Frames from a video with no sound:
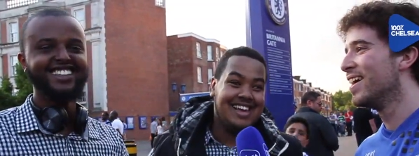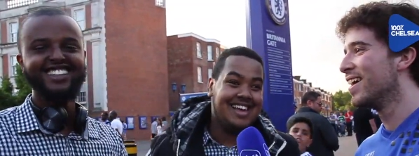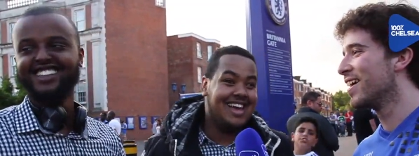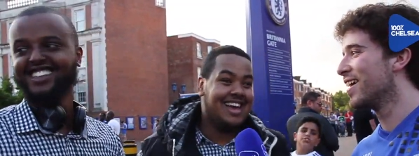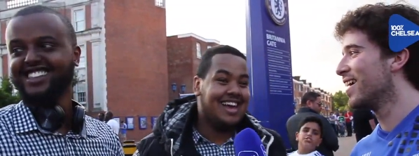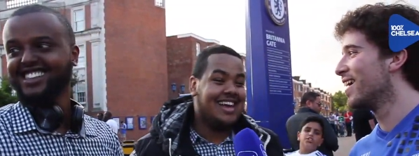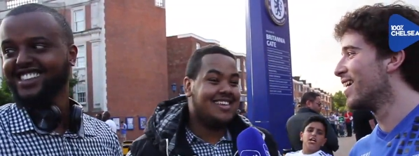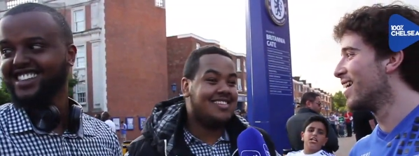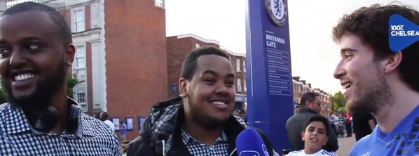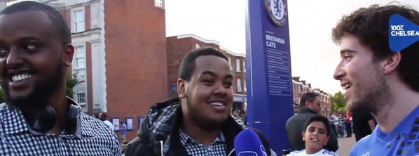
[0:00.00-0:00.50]

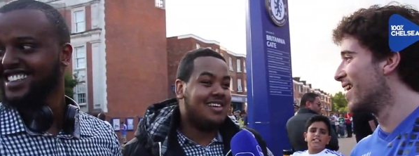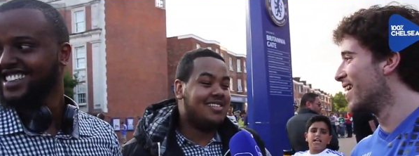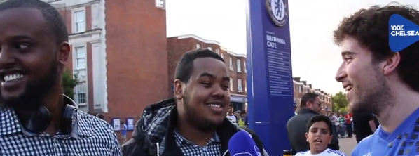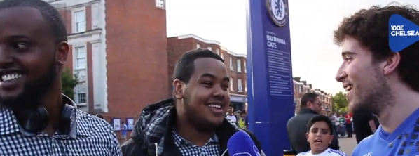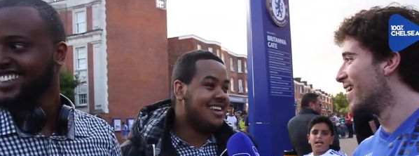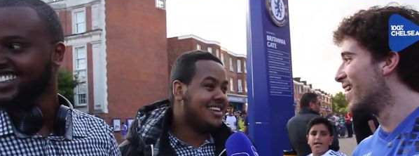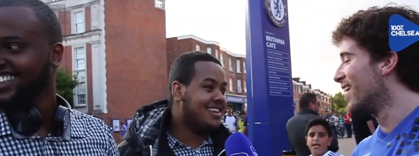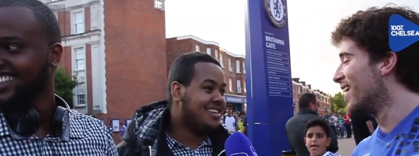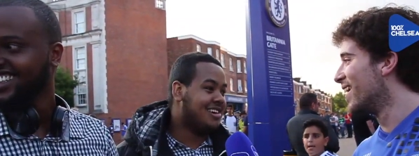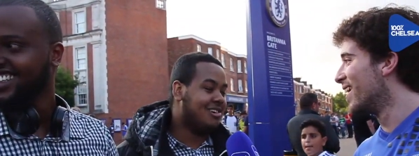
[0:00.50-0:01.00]
Speaker 1: Yeah. So I
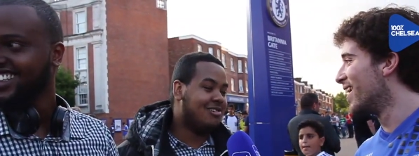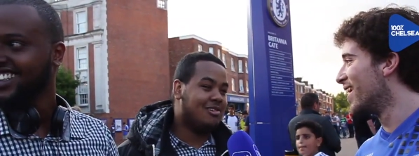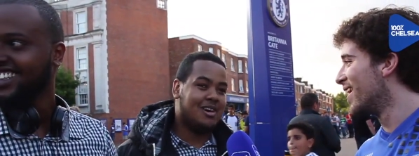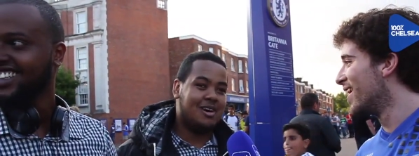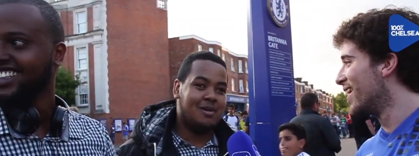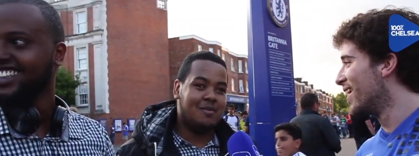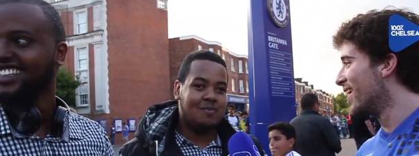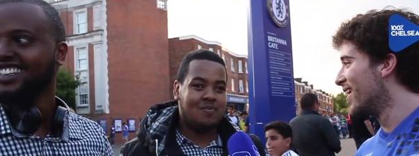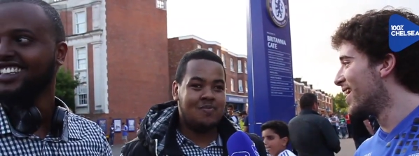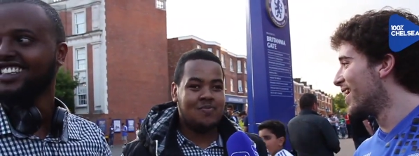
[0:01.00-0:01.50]
think, you
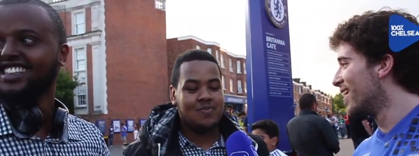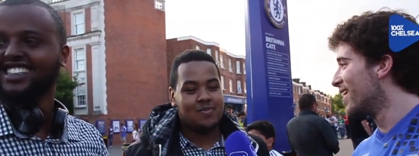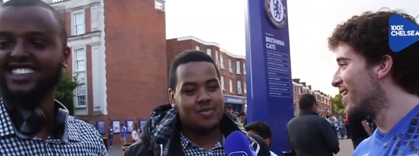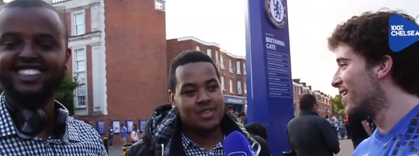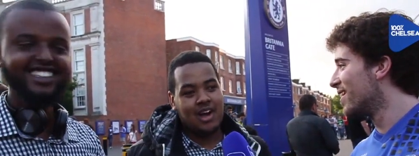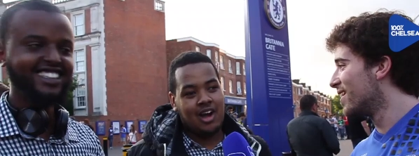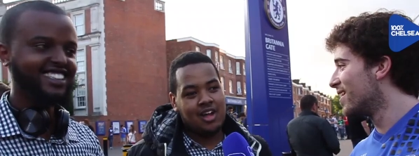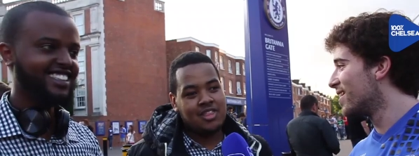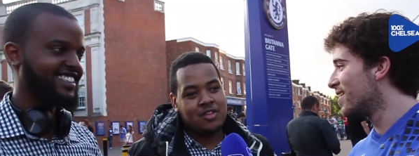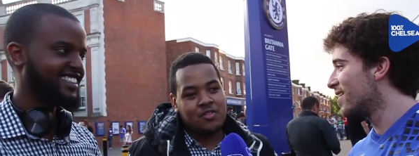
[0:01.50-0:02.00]
know,
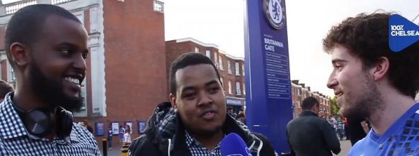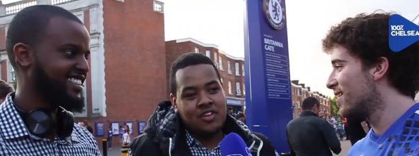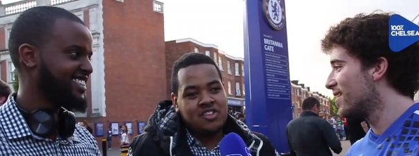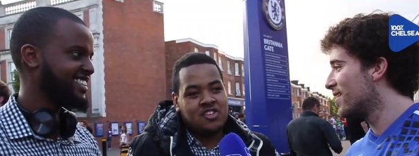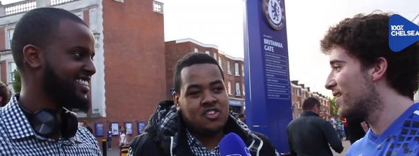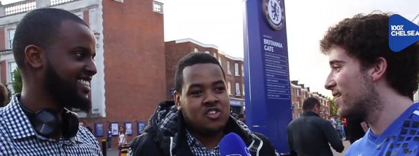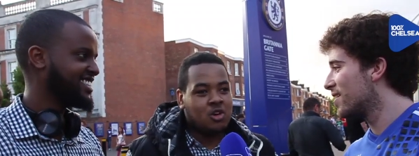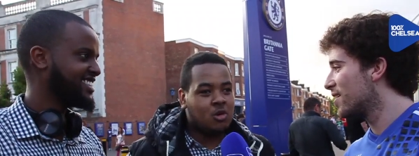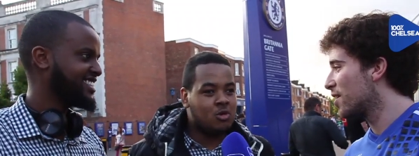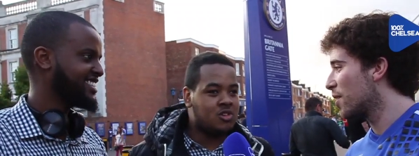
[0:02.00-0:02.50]
our
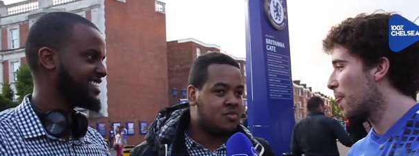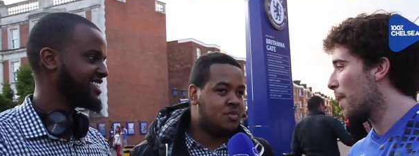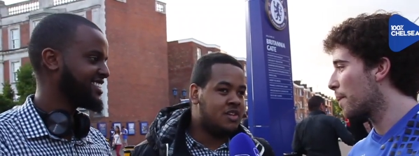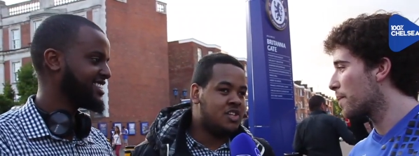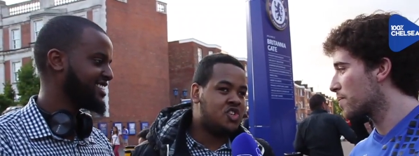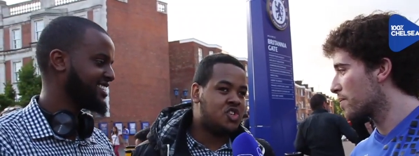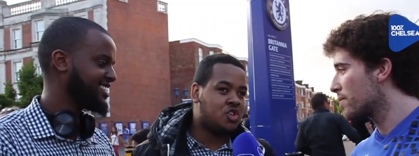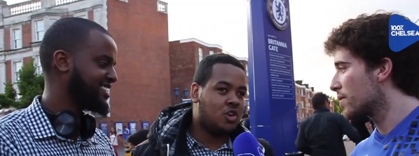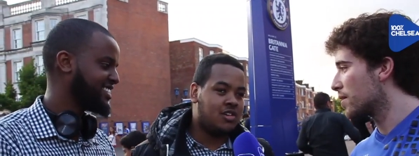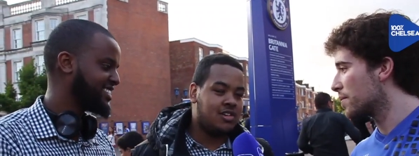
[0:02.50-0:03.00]
defense has always been
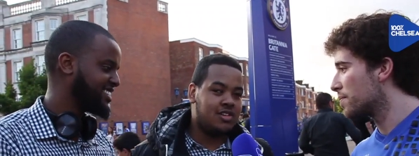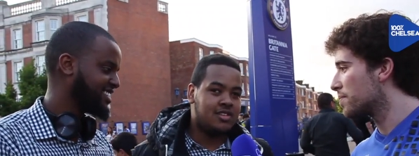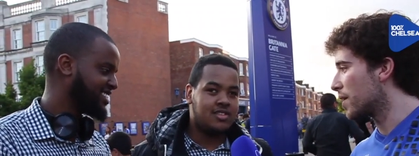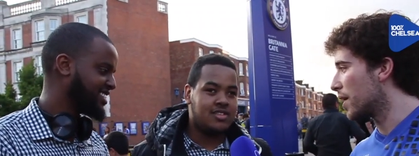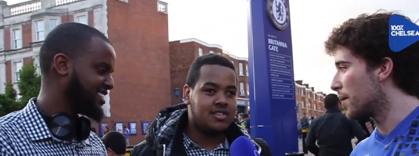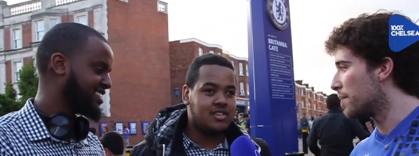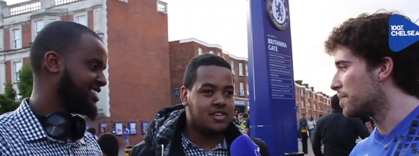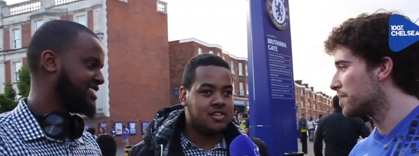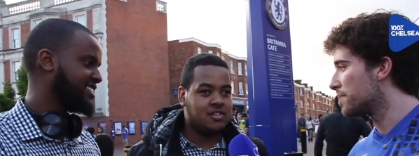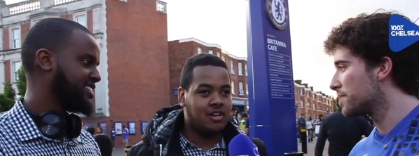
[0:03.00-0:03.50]
strong.
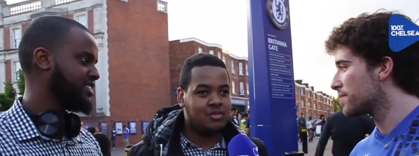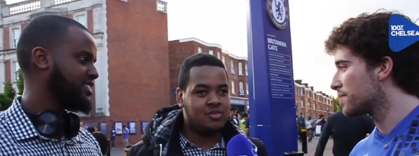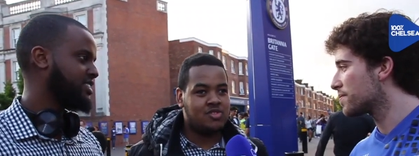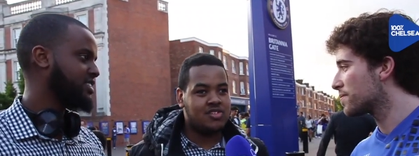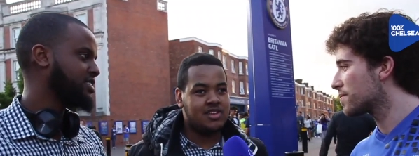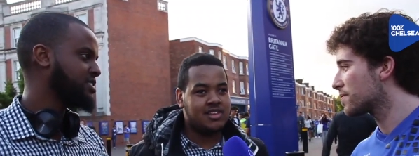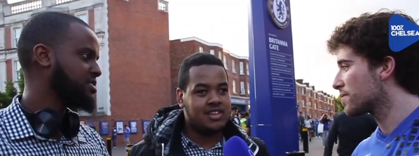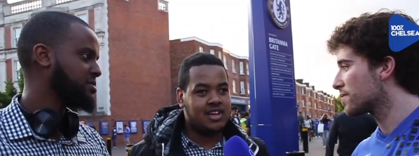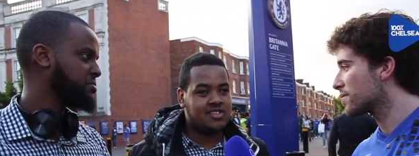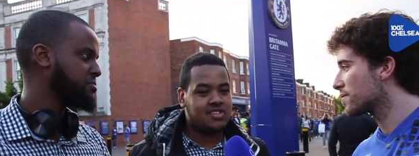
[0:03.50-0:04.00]
You know what I'm
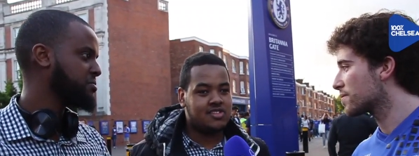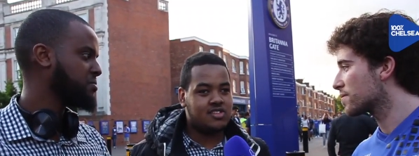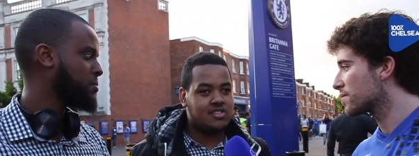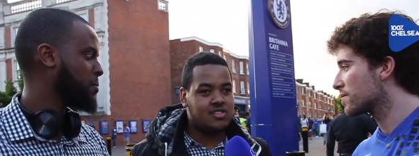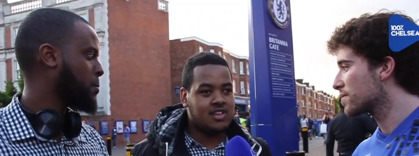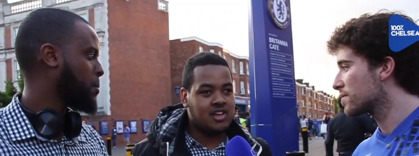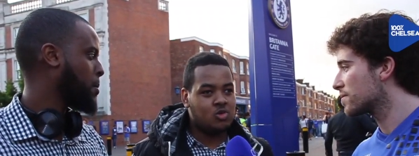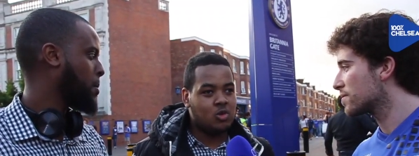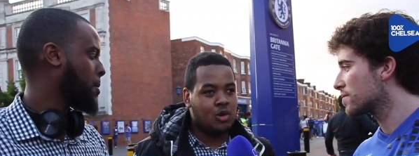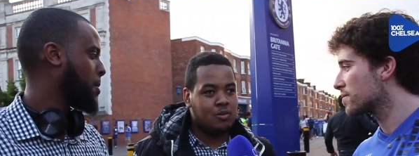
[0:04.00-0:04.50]
saying? That's
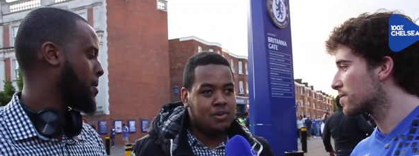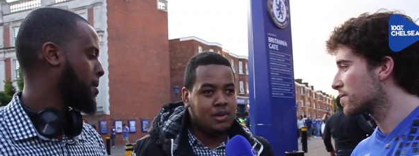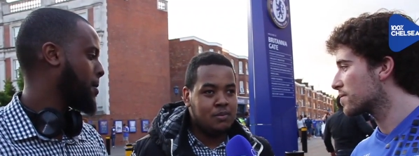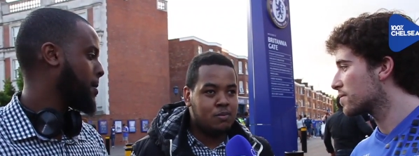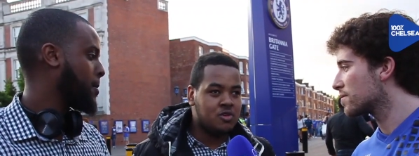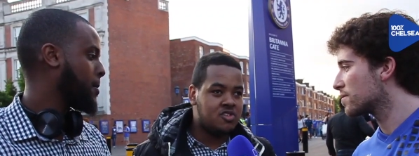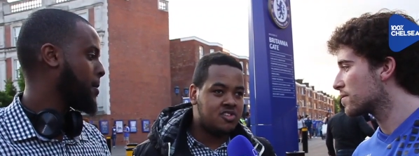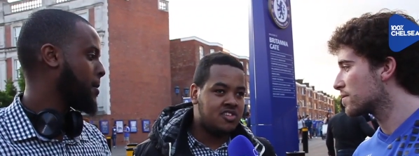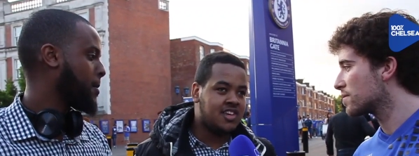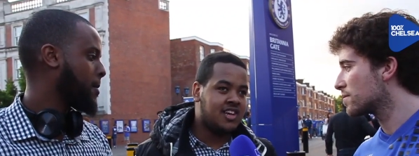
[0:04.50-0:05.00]
what
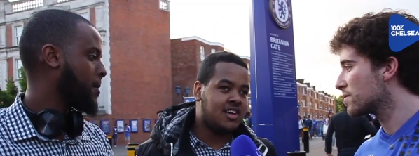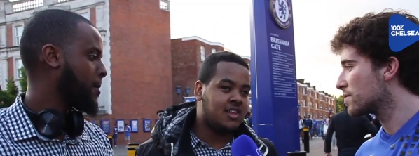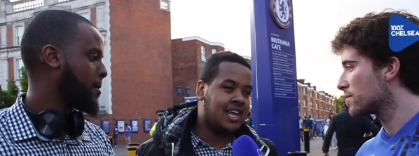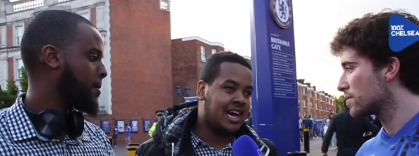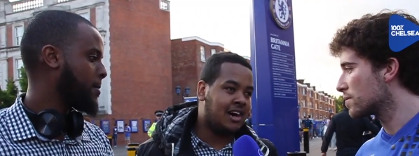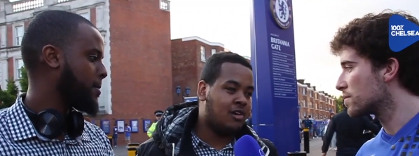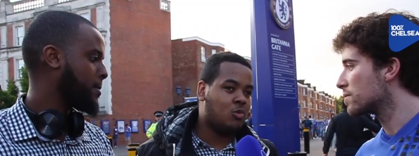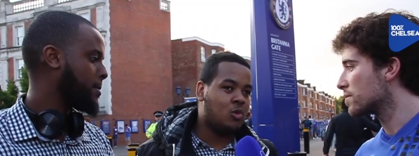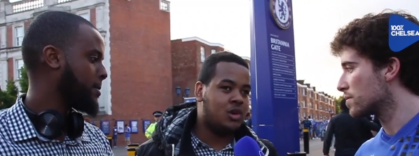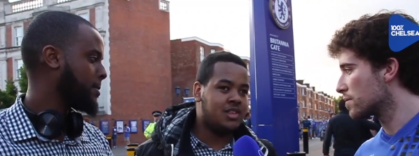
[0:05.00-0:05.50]
people single
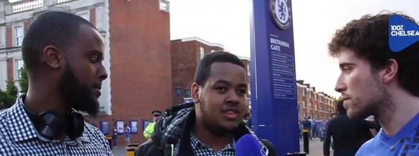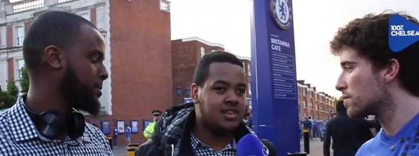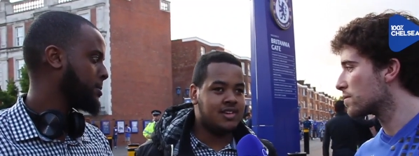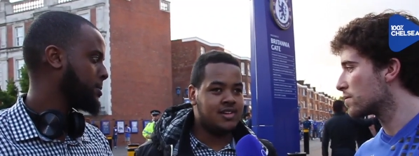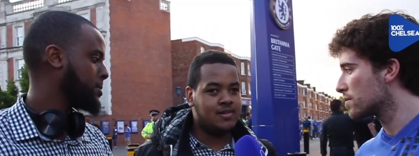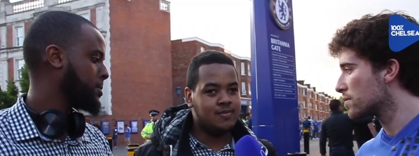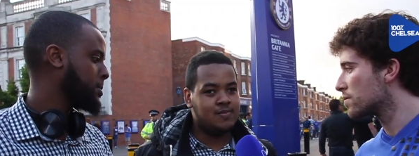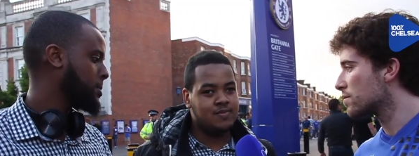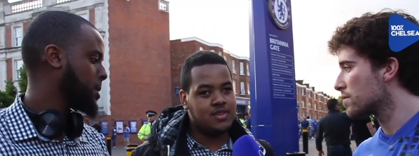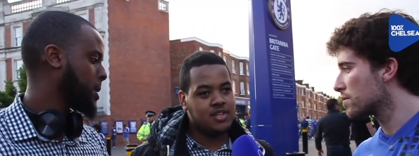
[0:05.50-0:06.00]
out when
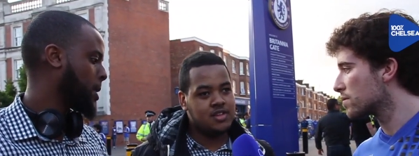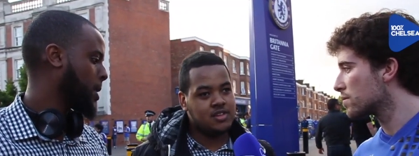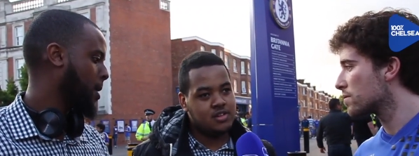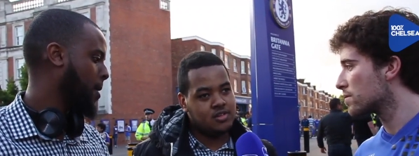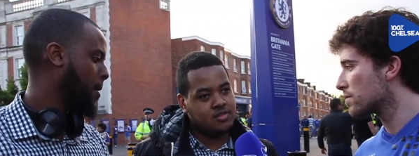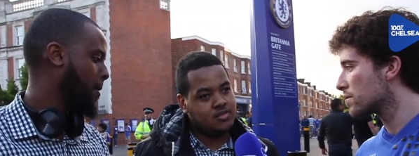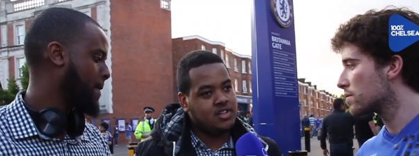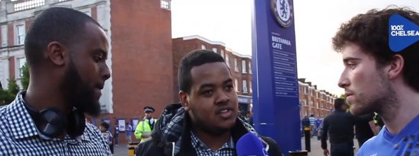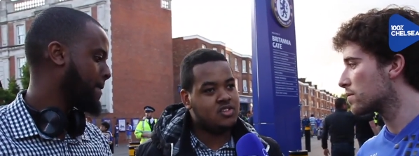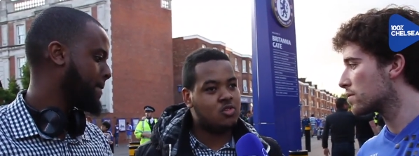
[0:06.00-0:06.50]
you
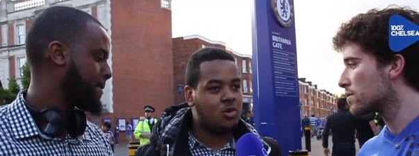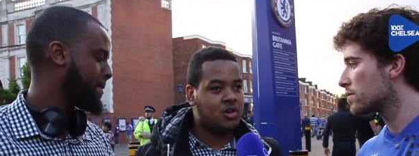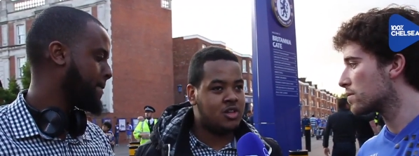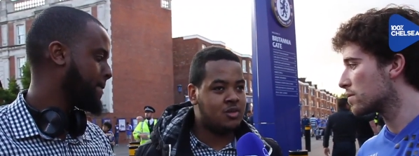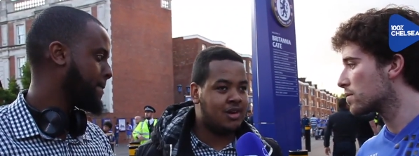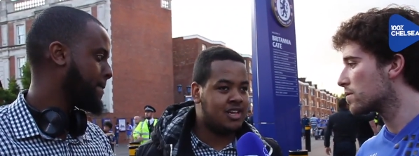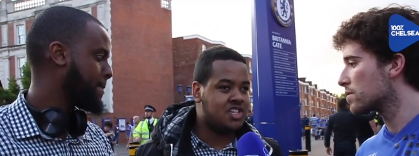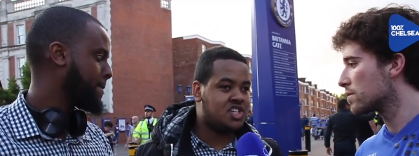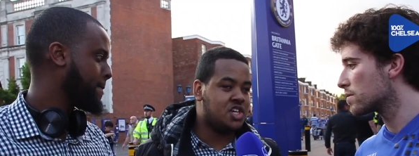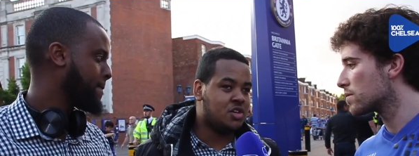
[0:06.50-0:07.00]
know, they're talking
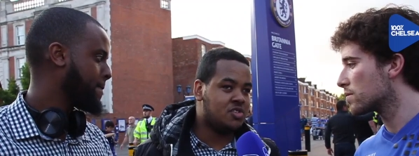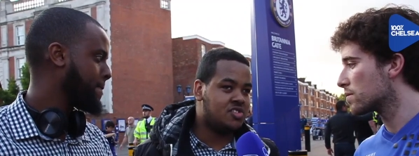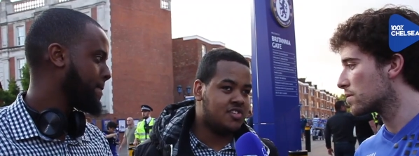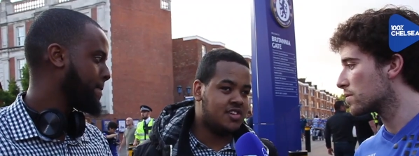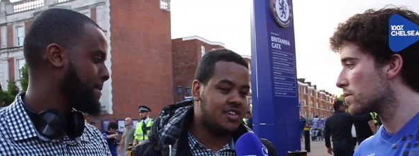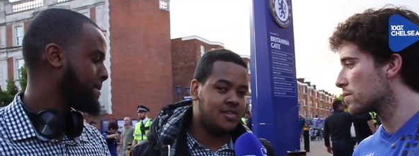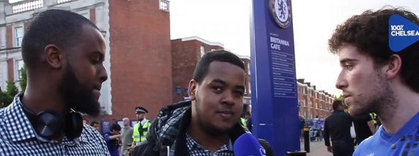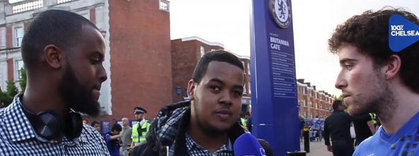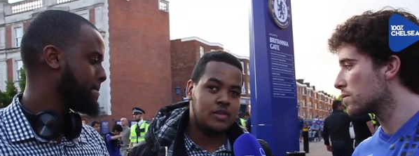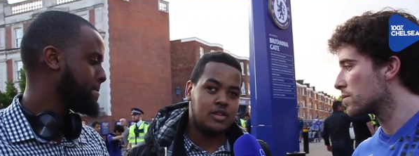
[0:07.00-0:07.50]
about
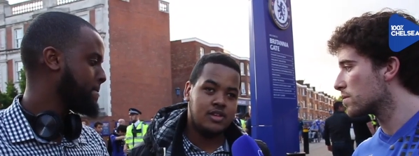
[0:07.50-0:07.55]
Chelsea.